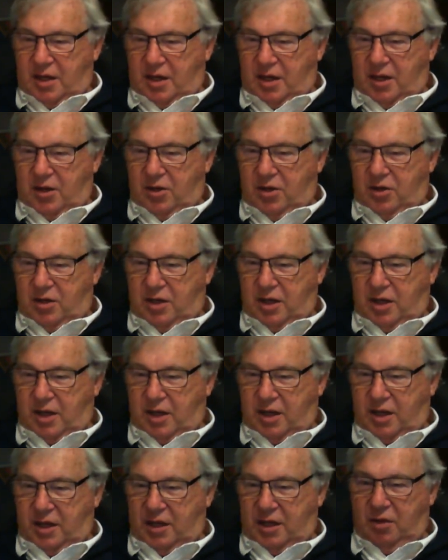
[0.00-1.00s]

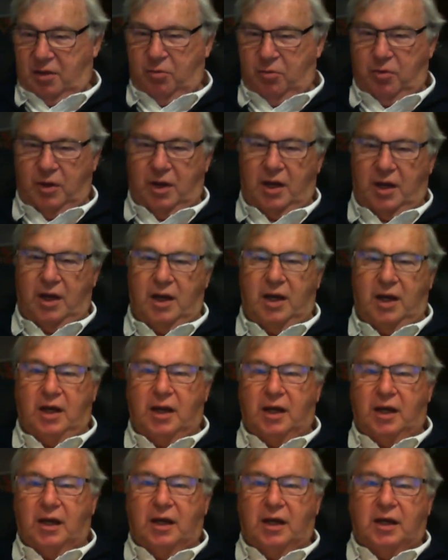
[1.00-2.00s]
Okay, here we are.
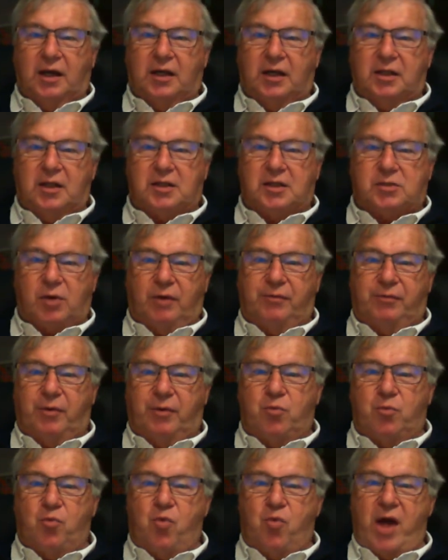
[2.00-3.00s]
This one
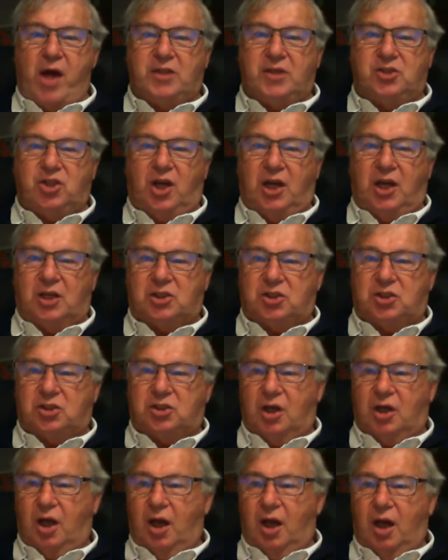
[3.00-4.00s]
from
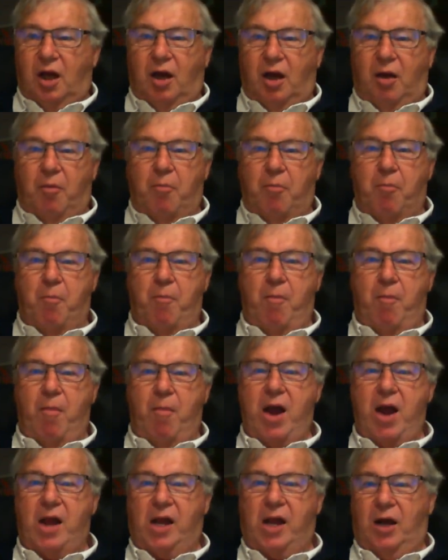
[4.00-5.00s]
Rajesh
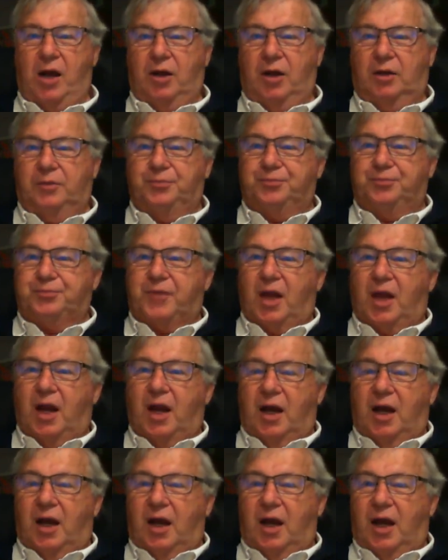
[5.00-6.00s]
Mago.
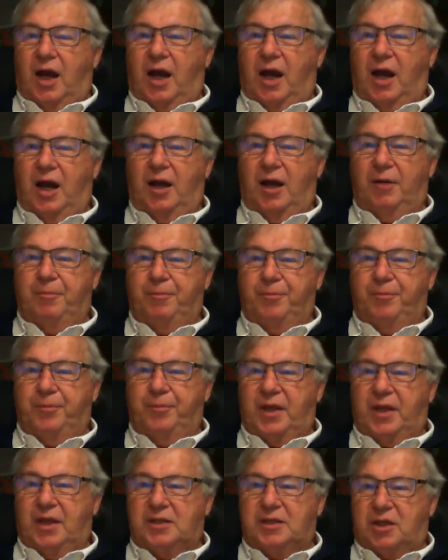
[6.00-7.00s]

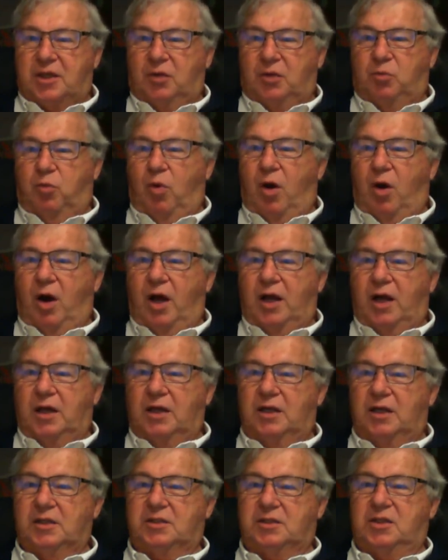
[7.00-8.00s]
Um, he said, Why
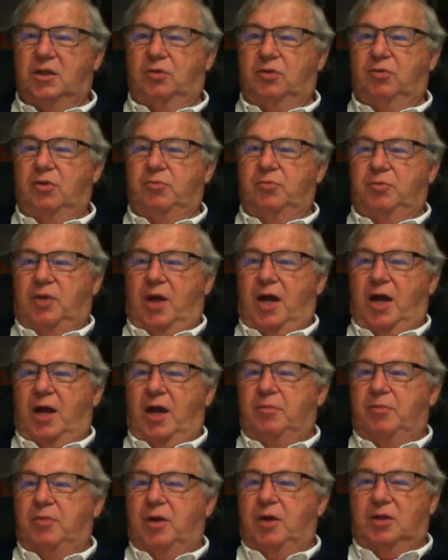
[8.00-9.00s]
is the group
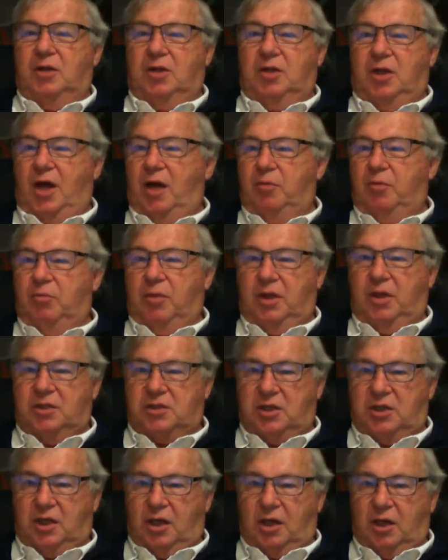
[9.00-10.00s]
name Dumb
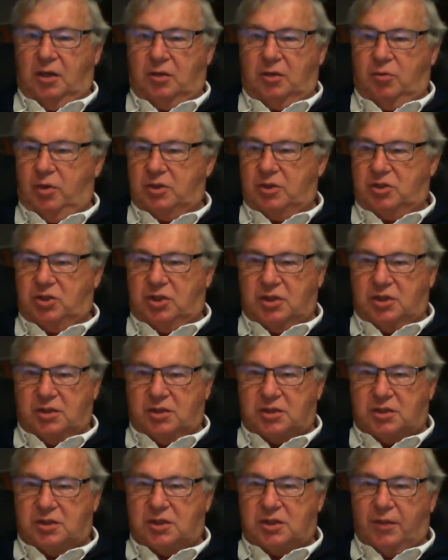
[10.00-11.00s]
SEO
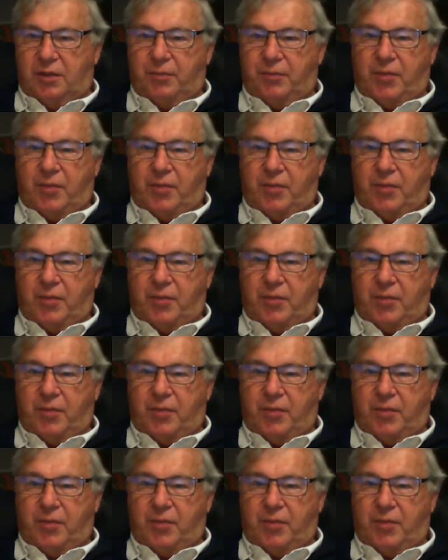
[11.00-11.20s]
Questions?